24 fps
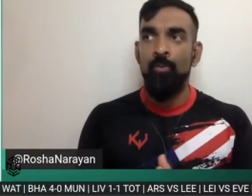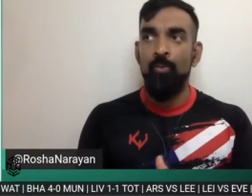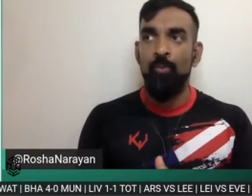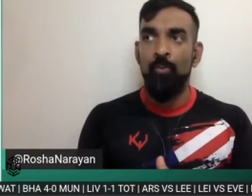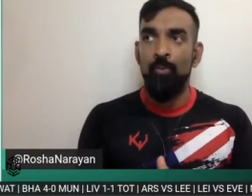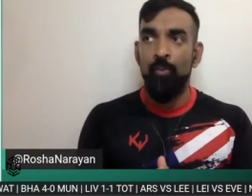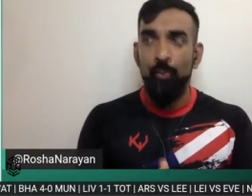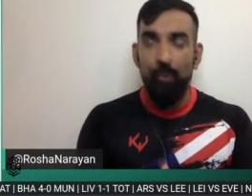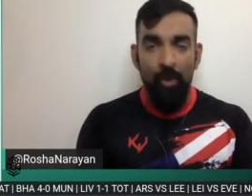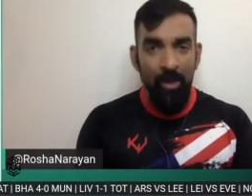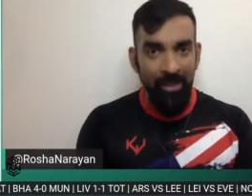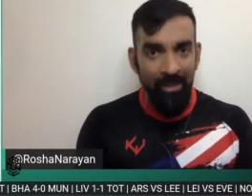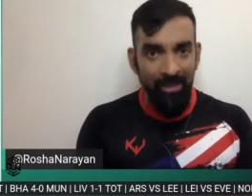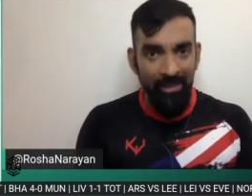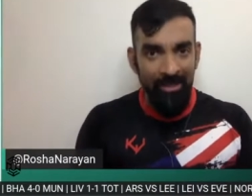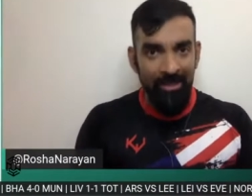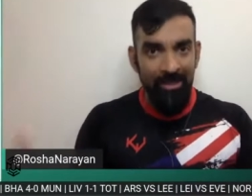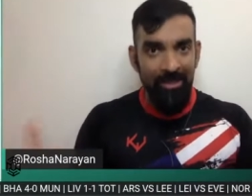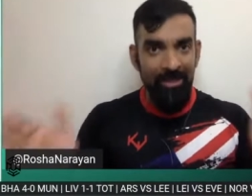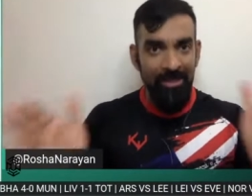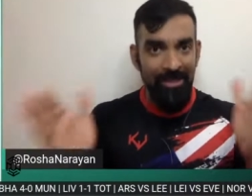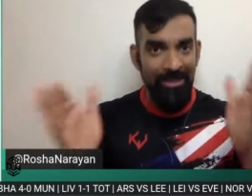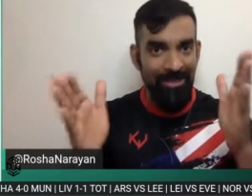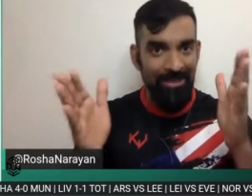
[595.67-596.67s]
what
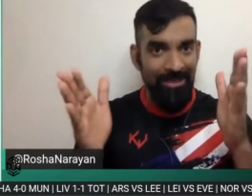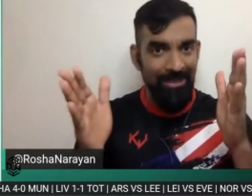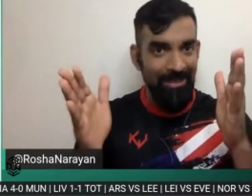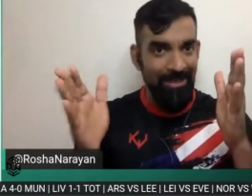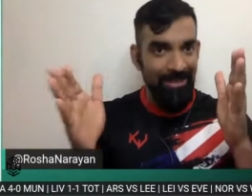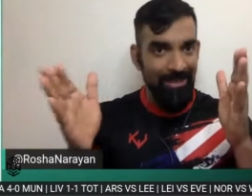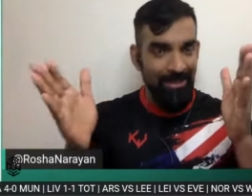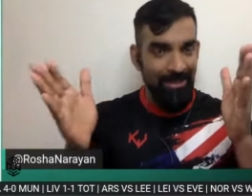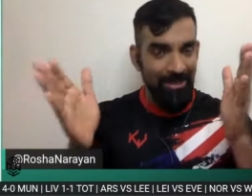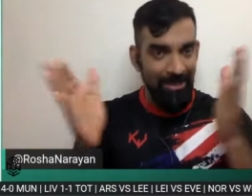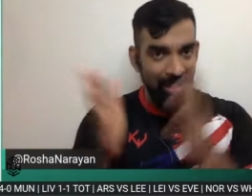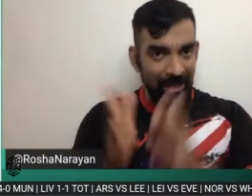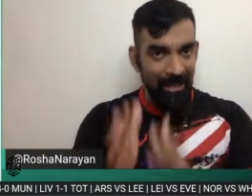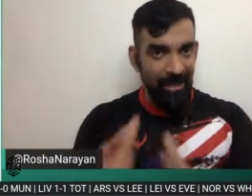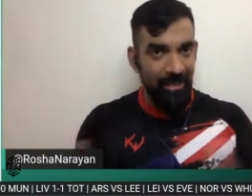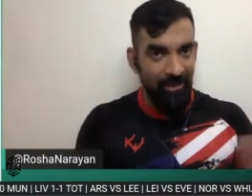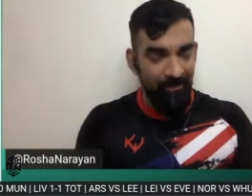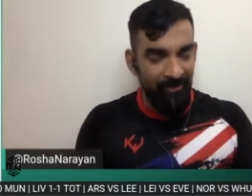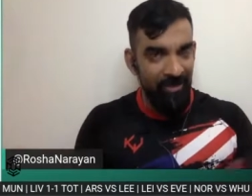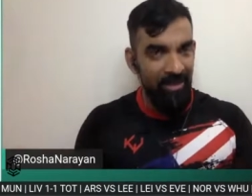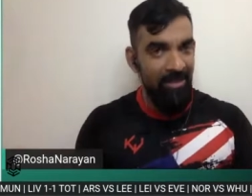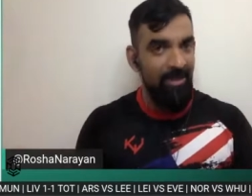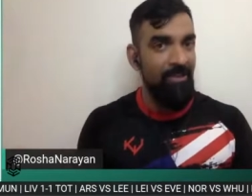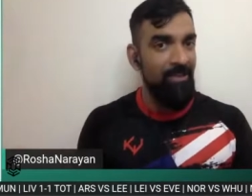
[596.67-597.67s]
kind of
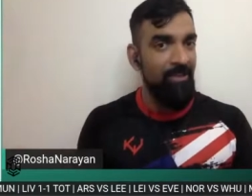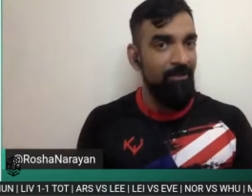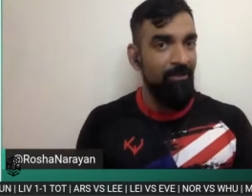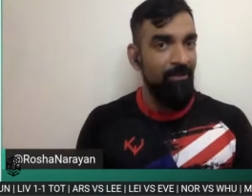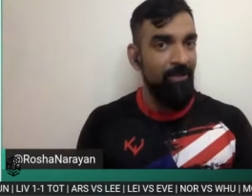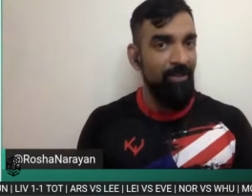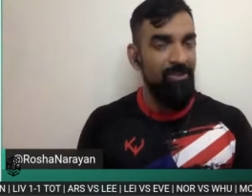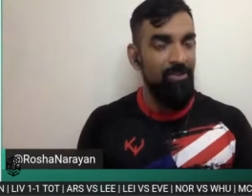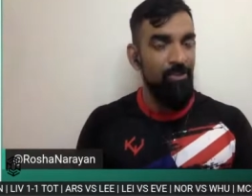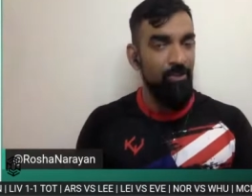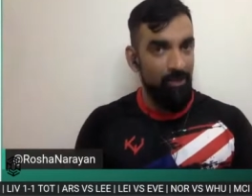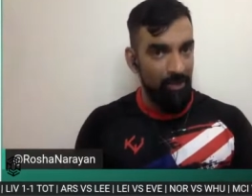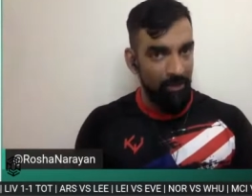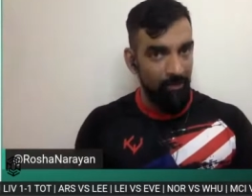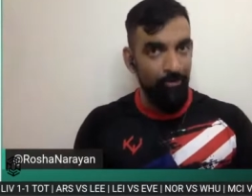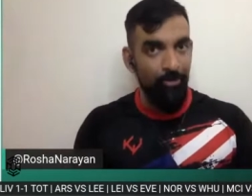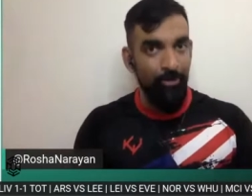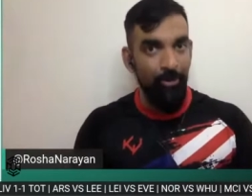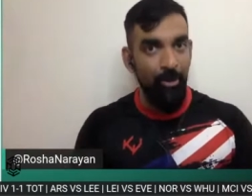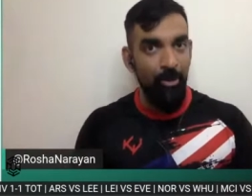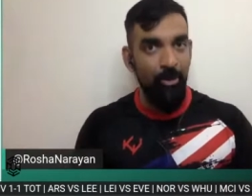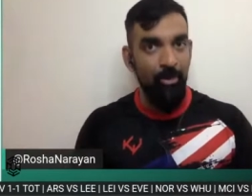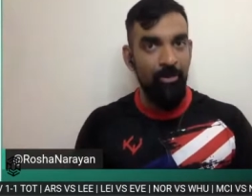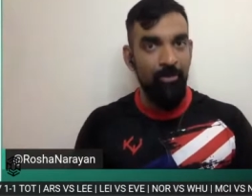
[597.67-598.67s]
individual or
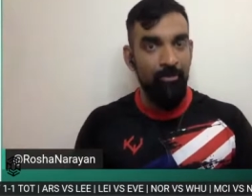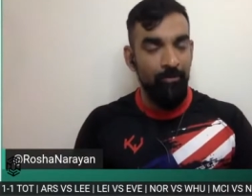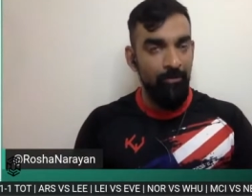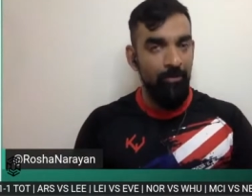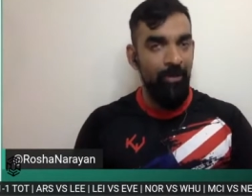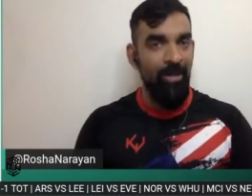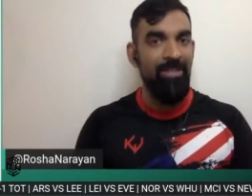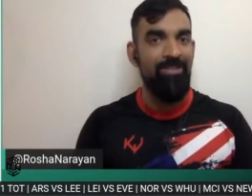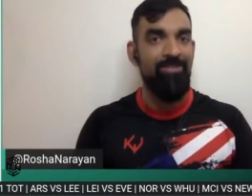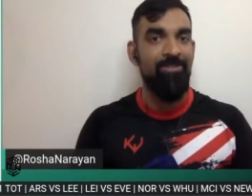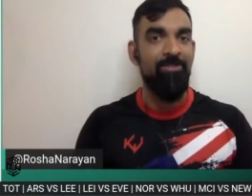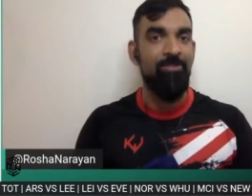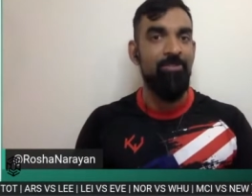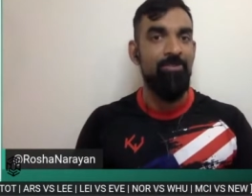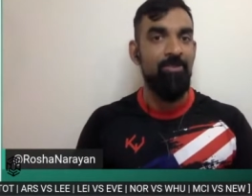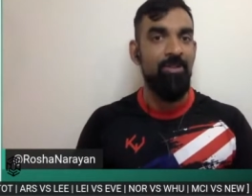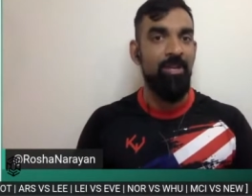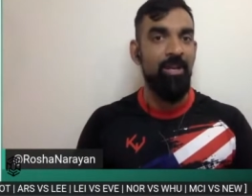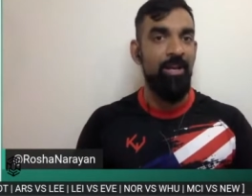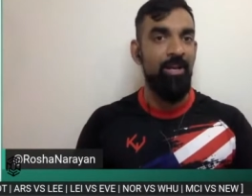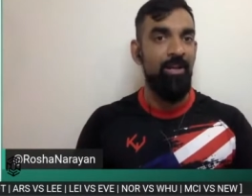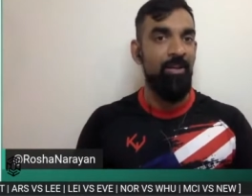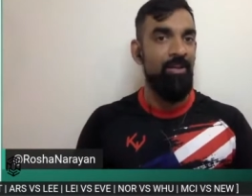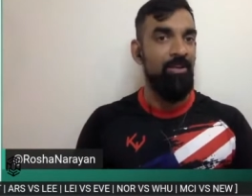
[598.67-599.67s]
board makes those
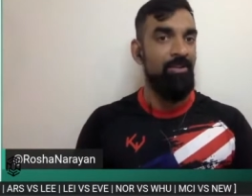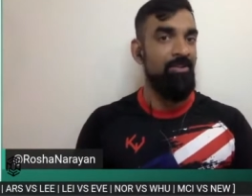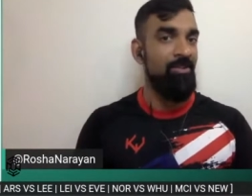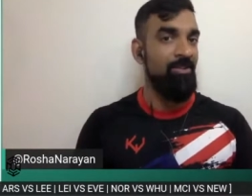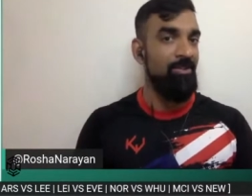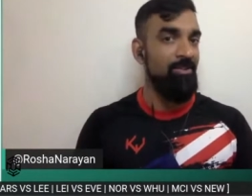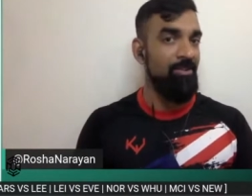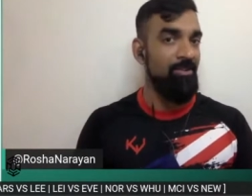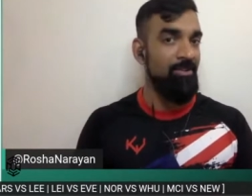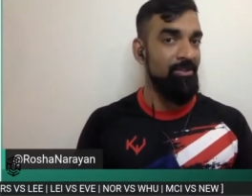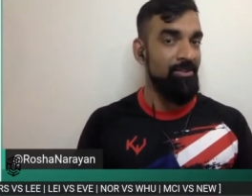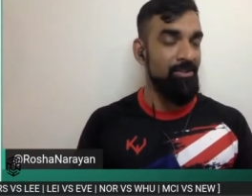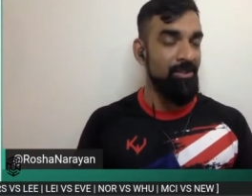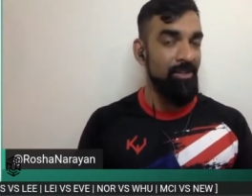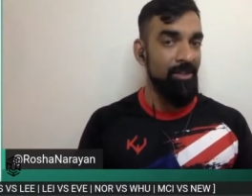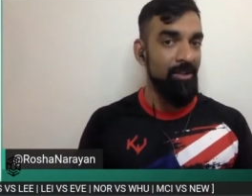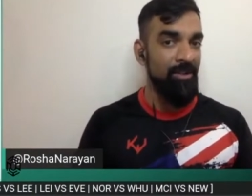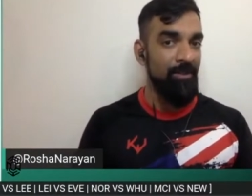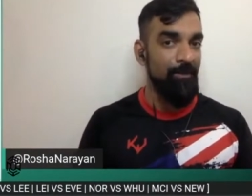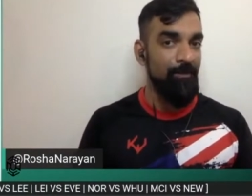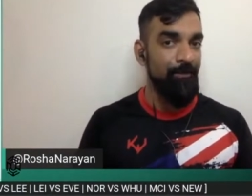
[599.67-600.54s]
kind of decisions? Yeah,